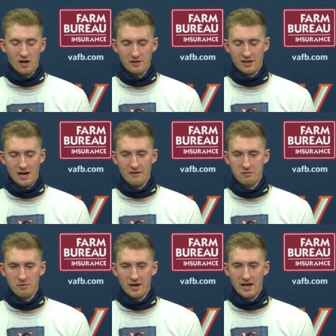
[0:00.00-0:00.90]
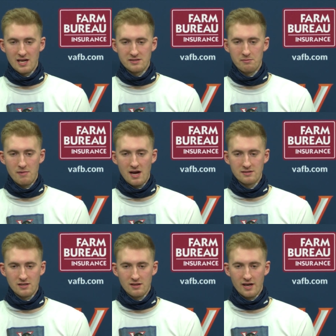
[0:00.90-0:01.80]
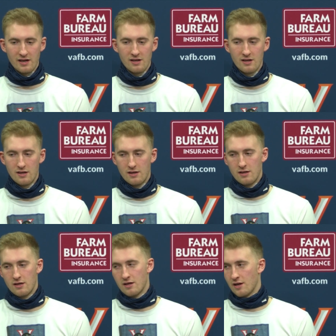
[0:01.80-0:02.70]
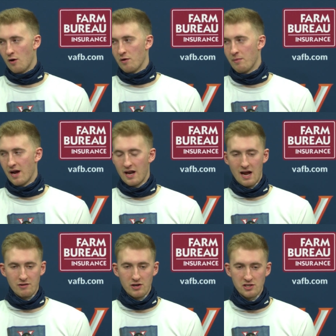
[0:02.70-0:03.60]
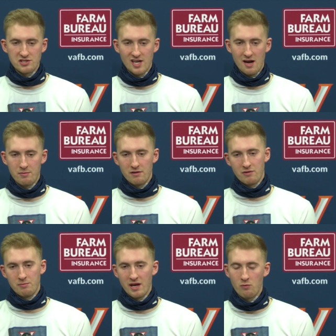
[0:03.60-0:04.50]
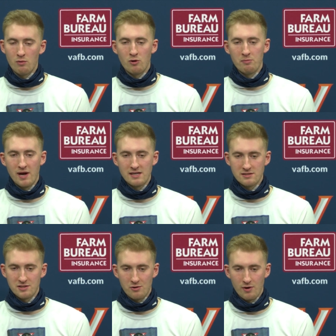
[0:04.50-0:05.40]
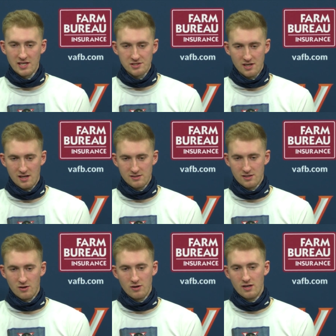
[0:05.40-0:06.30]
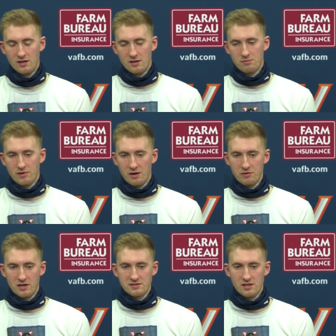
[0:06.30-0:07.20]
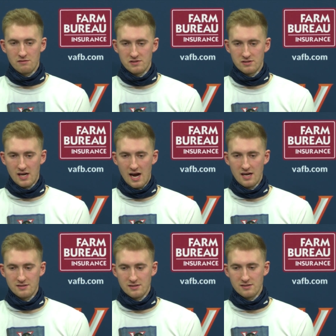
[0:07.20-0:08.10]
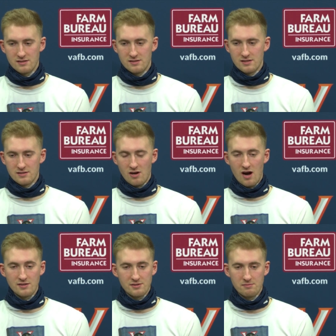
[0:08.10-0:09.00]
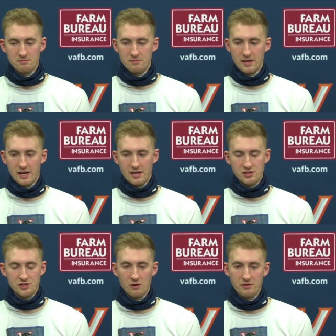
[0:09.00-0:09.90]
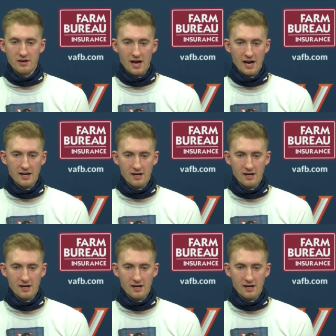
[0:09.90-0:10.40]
I think everybody has the mindset like, you know, we might have a good shot, but if we make one more pass, it's a great shot. So playing with unselfish guys is, is awesome. And it showed tonight.